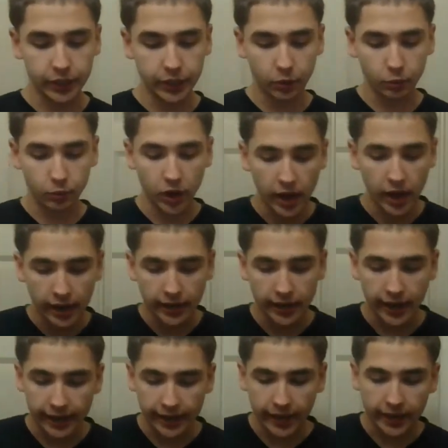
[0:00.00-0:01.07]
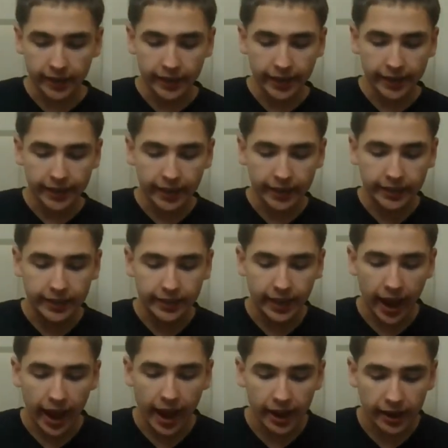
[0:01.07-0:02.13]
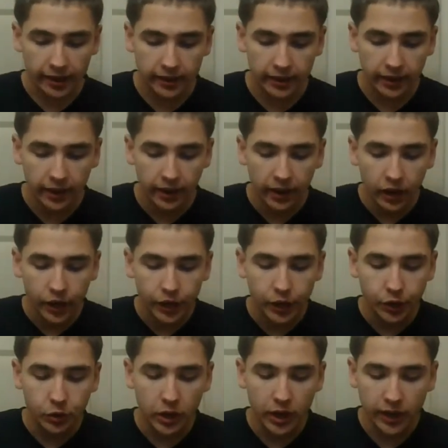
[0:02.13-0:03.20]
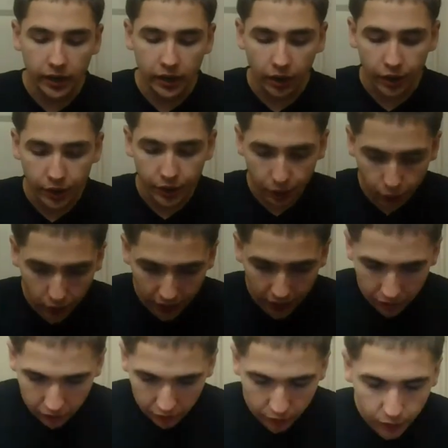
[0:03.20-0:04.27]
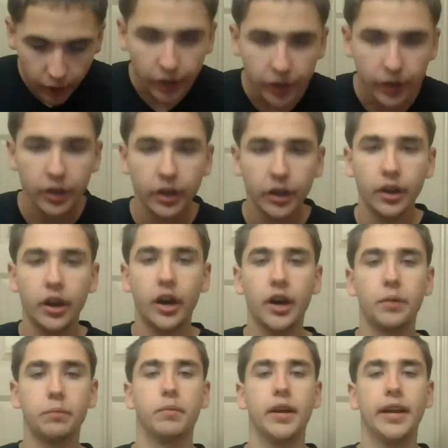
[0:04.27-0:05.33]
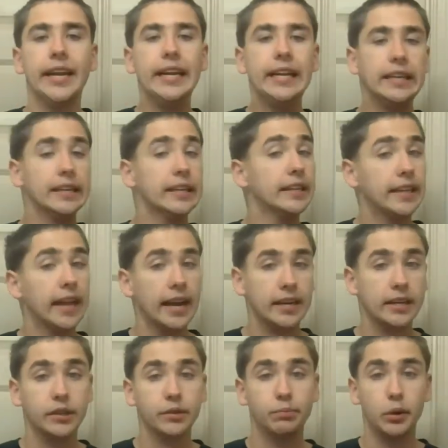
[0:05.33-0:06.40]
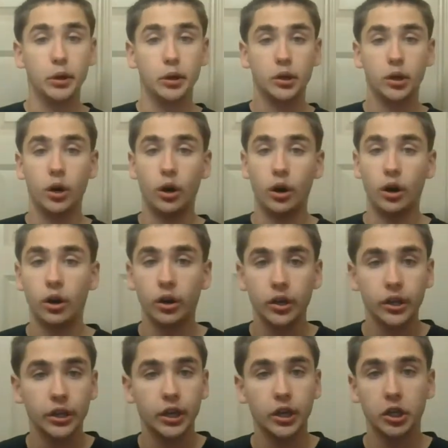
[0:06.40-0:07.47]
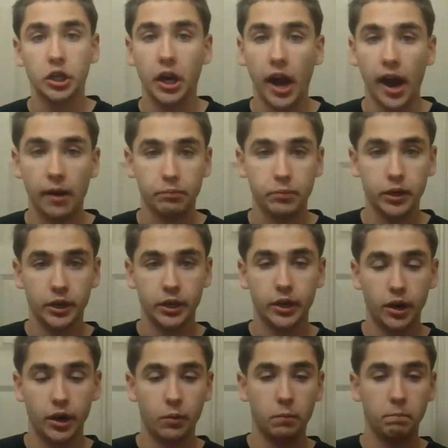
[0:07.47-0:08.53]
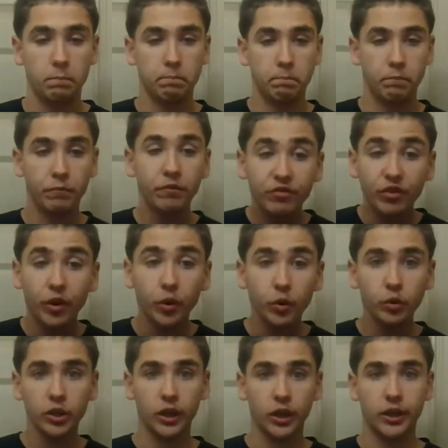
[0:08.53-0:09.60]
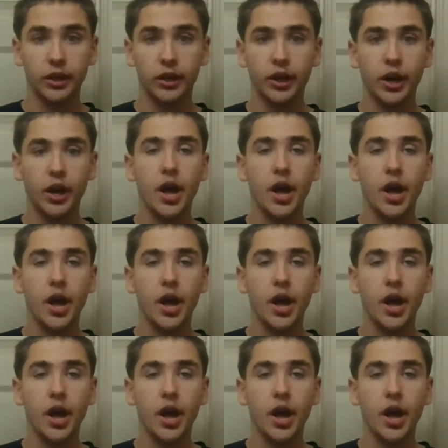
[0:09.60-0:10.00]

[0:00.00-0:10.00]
So they attacked. You can look in the textbook on the chapter folder.